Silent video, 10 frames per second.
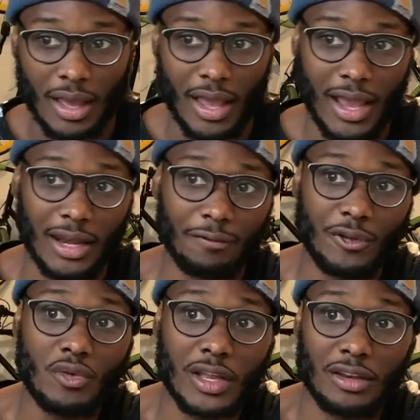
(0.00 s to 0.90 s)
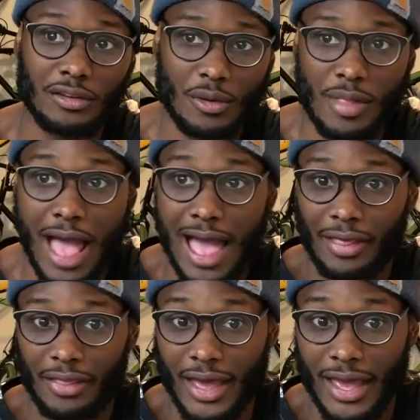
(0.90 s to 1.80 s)
And if you can do
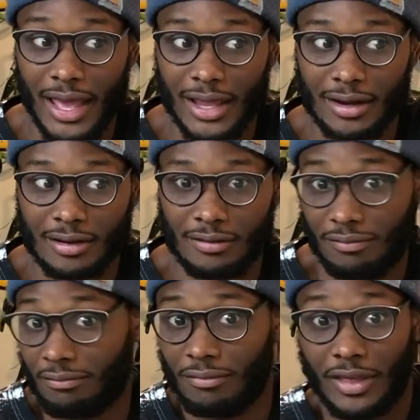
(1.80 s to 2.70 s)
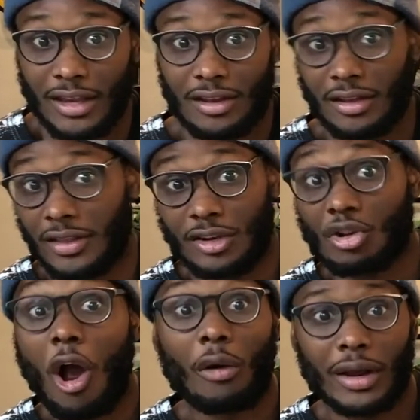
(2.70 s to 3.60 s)
that, then
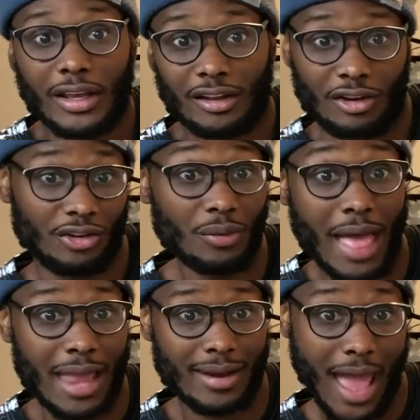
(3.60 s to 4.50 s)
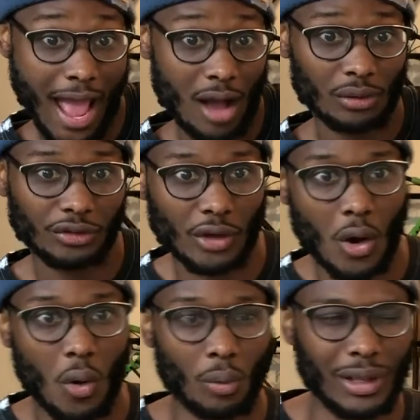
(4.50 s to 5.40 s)
you're already going to do that now.
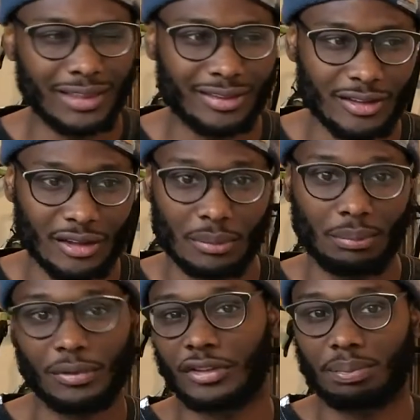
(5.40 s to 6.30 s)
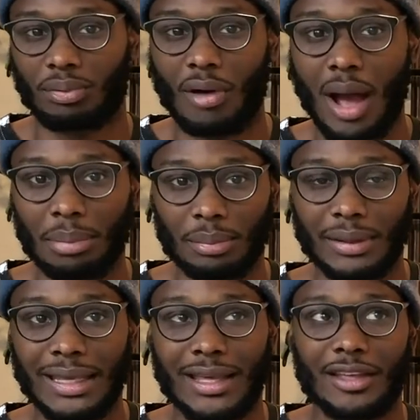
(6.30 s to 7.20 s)
So this
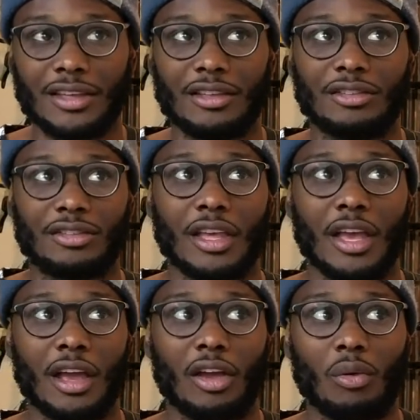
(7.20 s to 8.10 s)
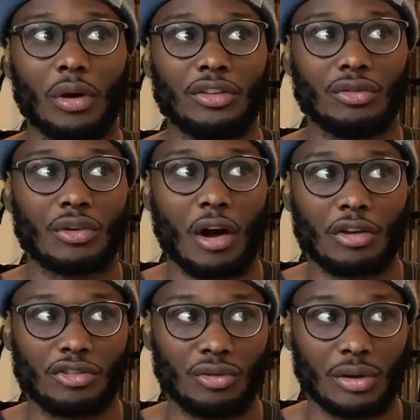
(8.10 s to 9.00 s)
probably is going to
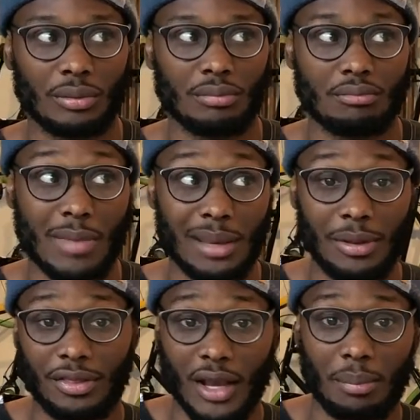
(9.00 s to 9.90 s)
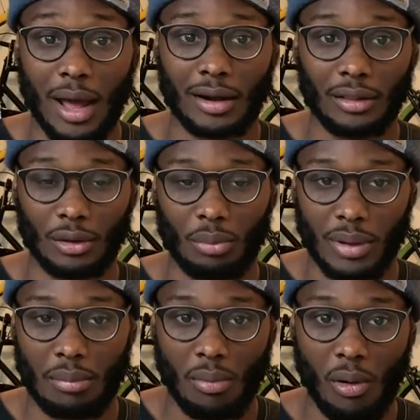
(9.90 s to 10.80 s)
cause you to maybe think about it a little
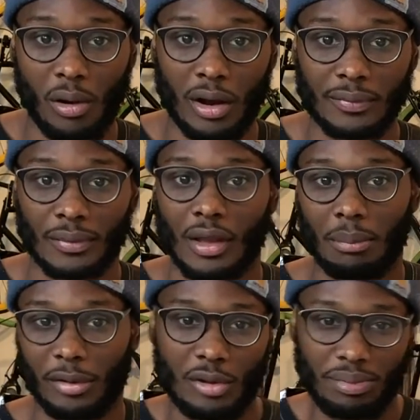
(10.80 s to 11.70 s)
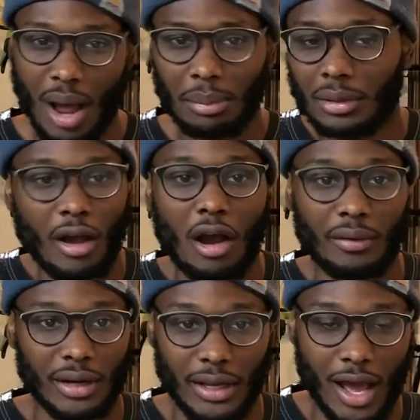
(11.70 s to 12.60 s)
bit more, but you're probably
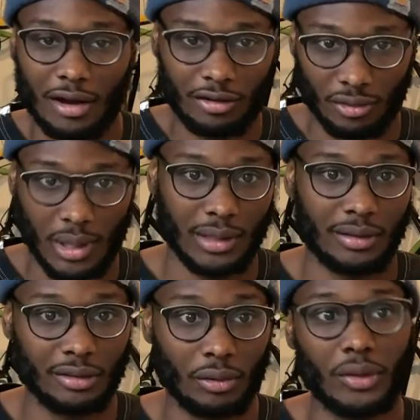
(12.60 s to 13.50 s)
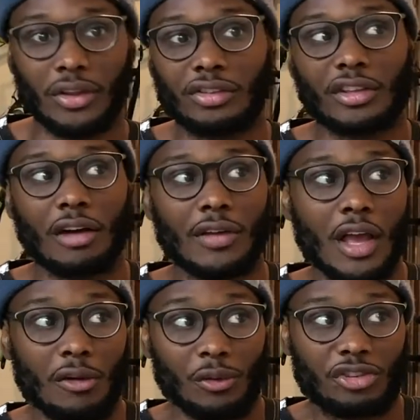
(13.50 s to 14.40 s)
already kind of doing this stuff,
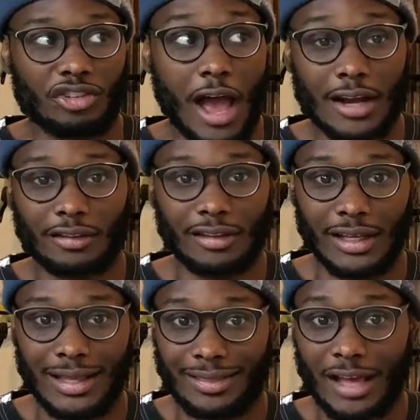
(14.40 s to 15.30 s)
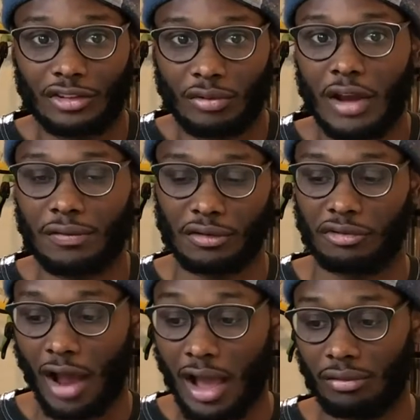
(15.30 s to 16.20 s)
which honestly, that's great for
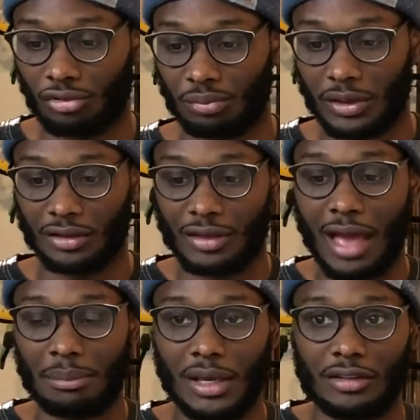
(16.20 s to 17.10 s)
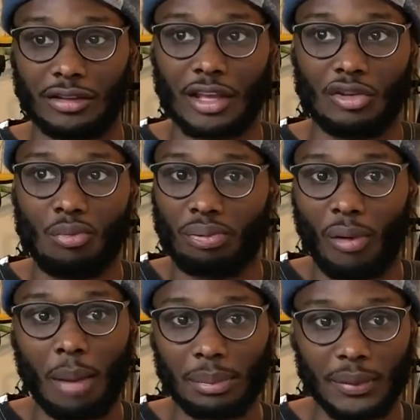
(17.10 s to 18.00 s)
drivers, because that means that you
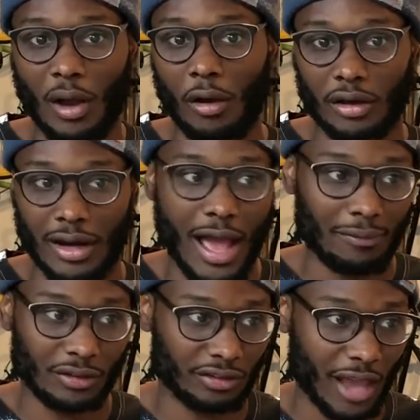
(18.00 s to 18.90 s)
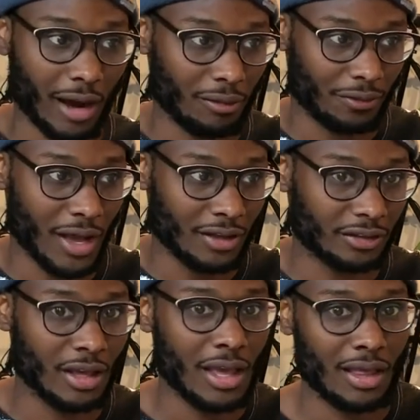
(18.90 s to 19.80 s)
probably aren't going to have to
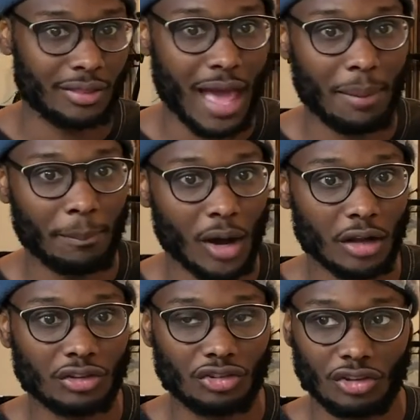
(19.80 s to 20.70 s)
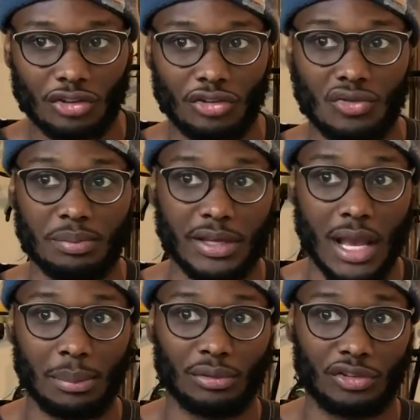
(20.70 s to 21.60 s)
sacrifice that much to be
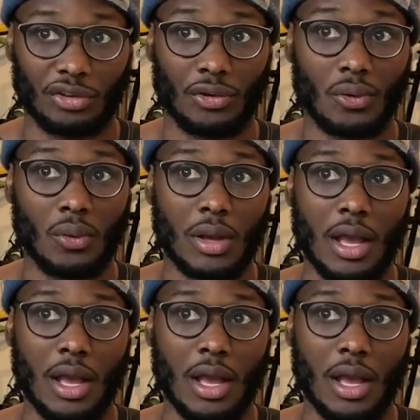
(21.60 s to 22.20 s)
able to